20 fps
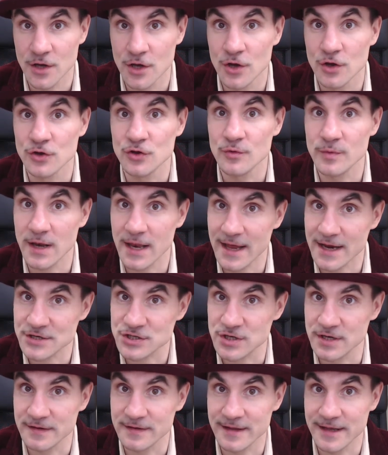you will actually
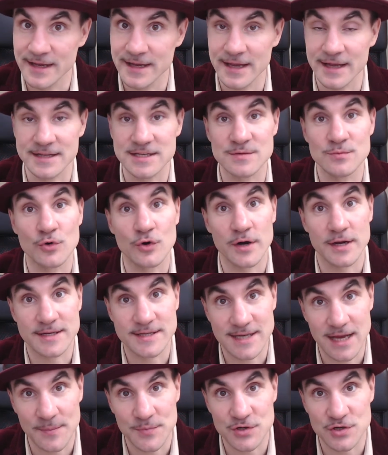think it's more
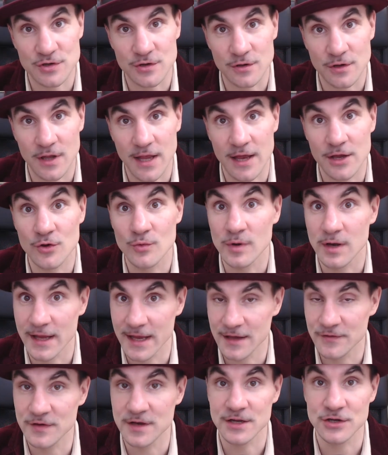exceptional and you will
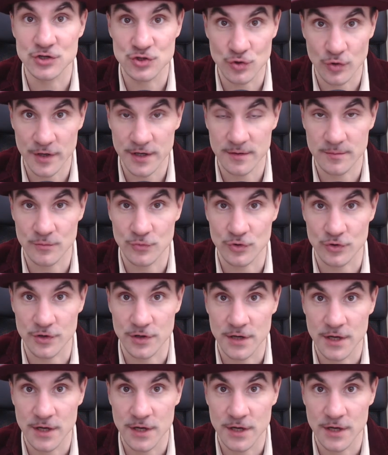even enjoy it more.